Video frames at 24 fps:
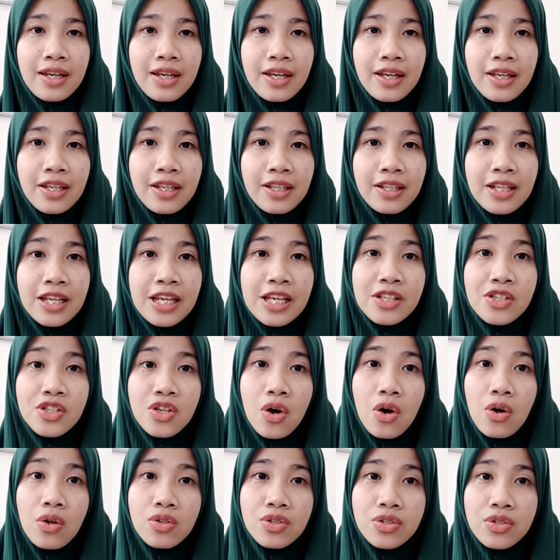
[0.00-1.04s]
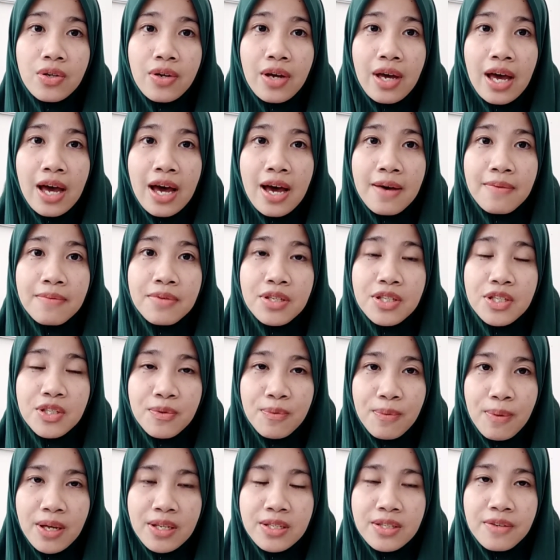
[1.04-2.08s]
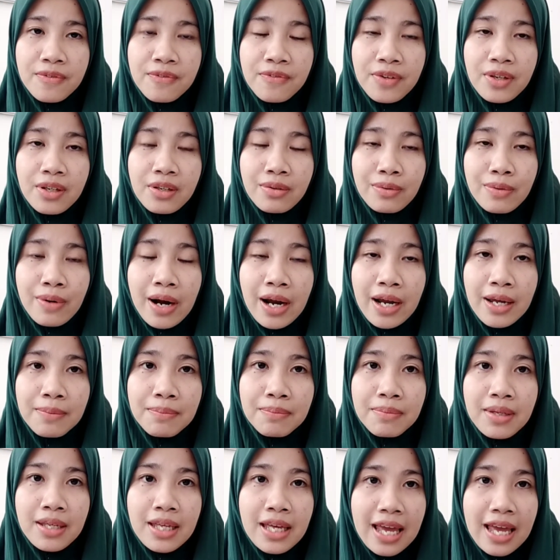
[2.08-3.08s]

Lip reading: and it also have specific rhyme